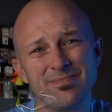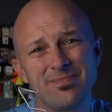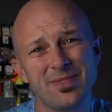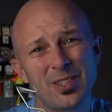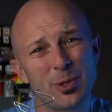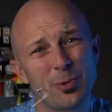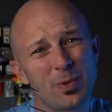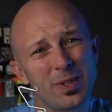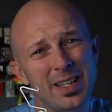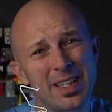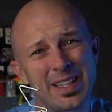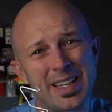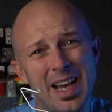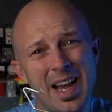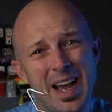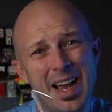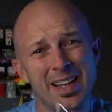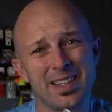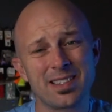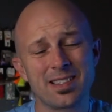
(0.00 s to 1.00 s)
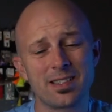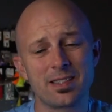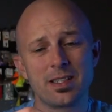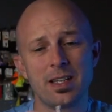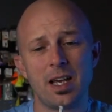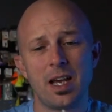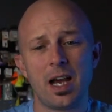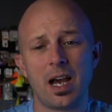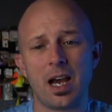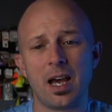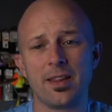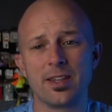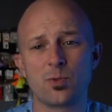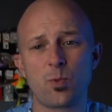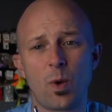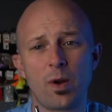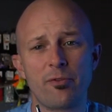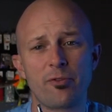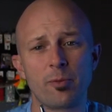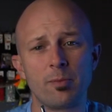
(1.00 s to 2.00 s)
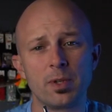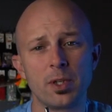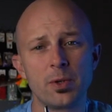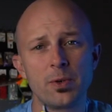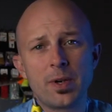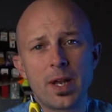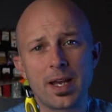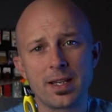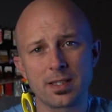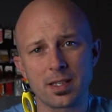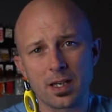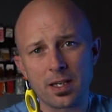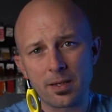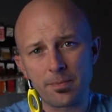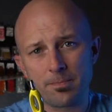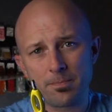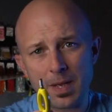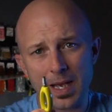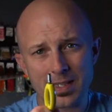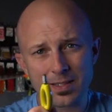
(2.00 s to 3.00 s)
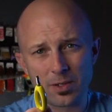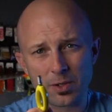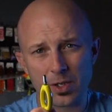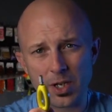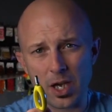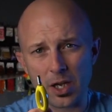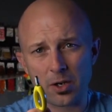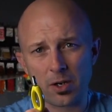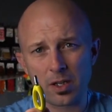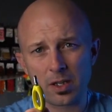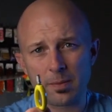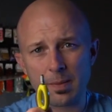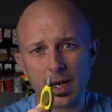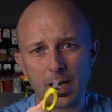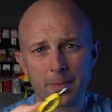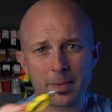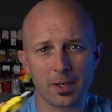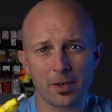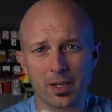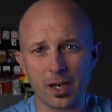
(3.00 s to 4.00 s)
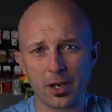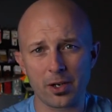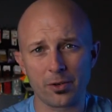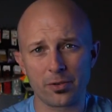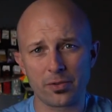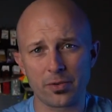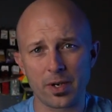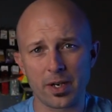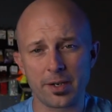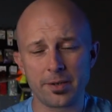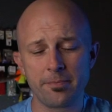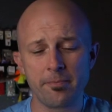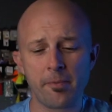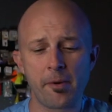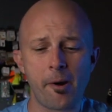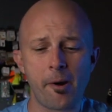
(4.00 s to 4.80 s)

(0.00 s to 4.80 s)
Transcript: They're really nice. This one from Loon has a little cutter on the bottom. It'll cut your thread.